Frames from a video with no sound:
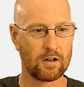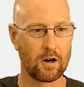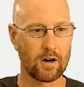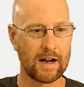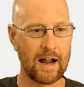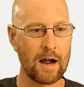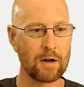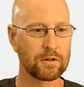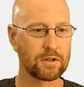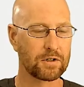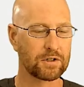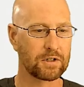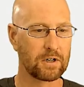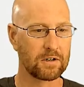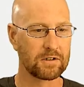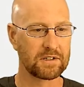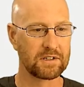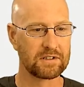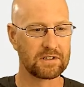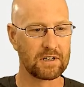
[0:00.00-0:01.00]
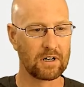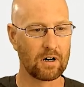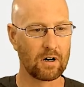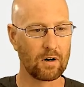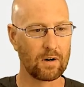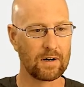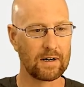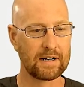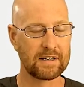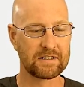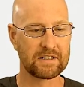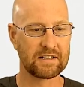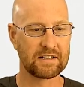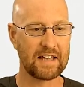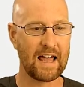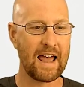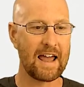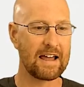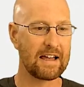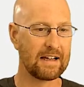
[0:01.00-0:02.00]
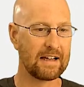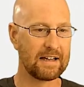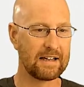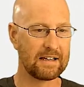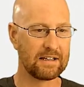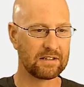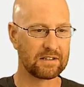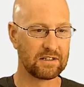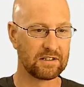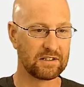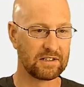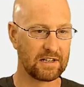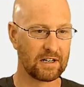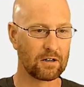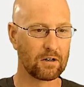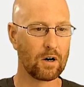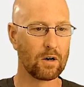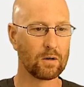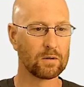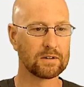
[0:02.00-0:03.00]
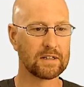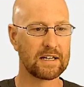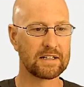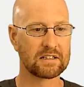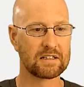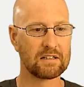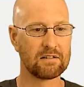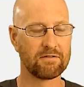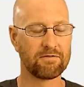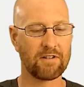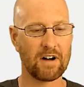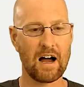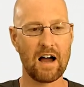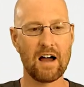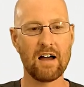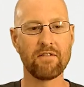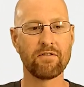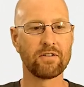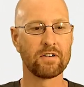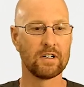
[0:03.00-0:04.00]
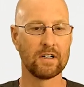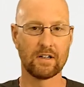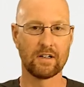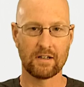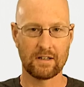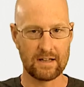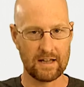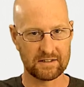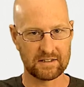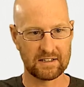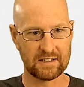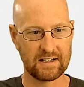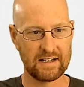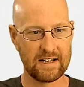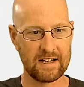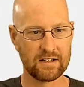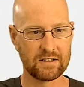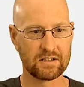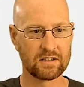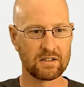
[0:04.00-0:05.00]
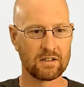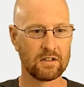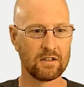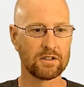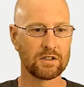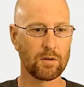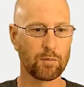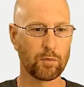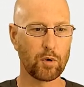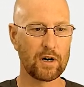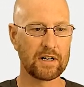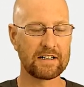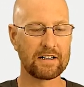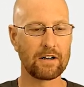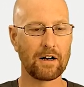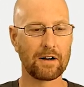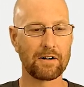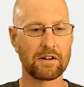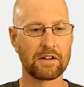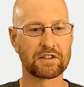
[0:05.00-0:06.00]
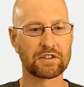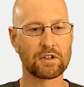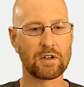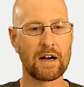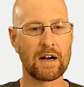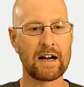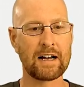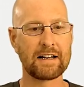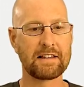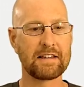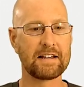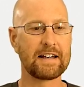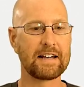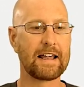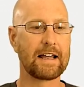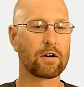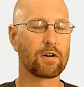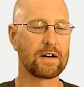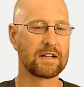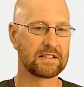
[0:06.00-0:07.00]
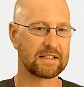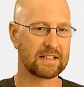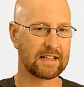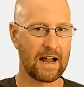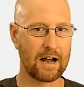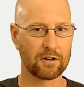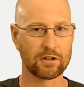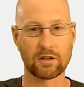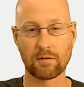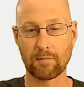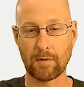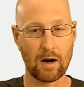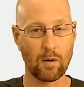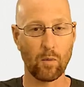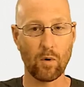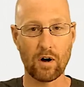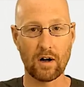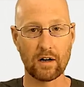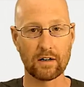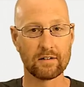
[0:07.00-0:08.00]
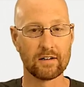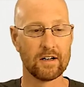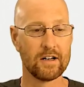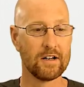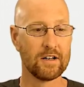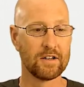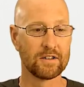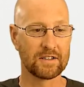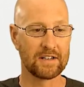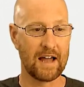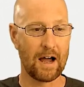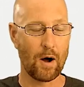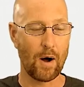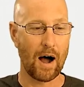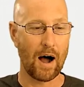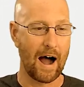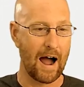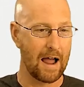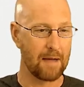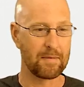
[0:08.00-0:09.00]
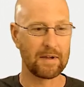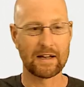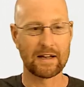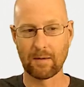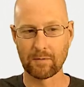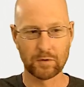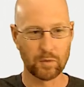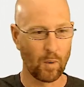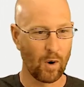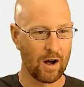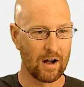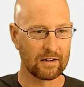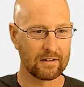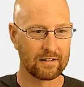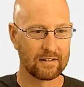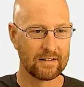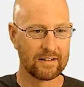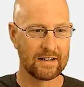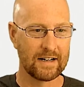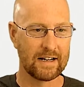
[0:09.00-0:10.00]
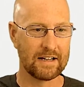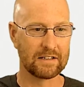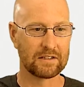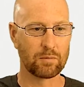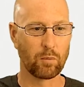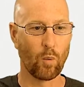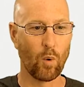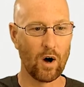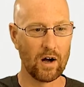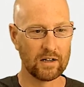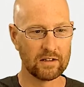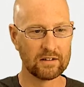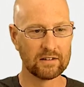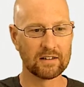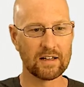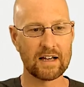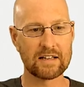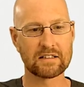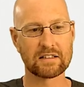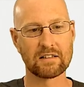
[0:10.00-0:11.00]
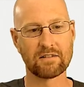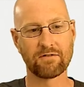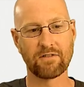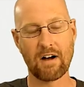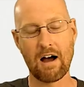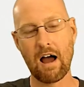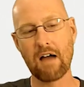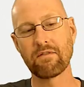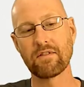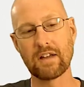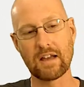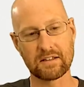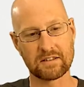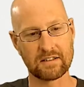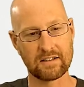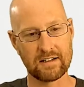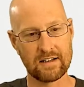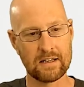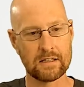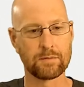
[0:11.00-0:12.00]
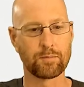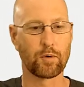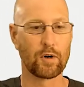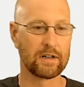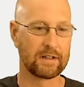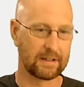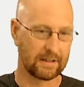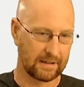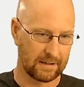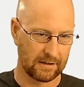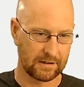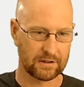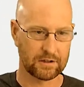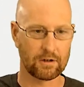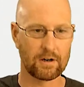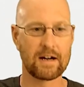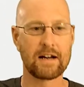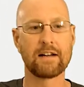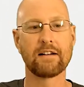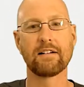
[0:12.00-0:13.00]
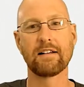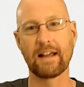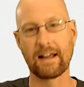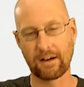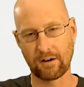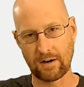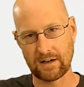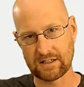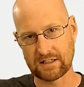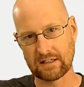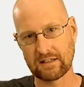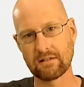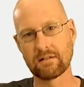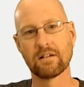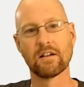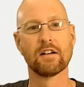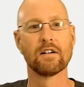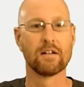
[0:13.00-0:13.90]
our counter starts at 0, and it says, hey, is 0 less than 5? Yes, it is. So print it onto the screen and then increase the counter by 1. So now I becomes 1. Is 1 less than 5? Yes, it is. Print it to the screen, increase it.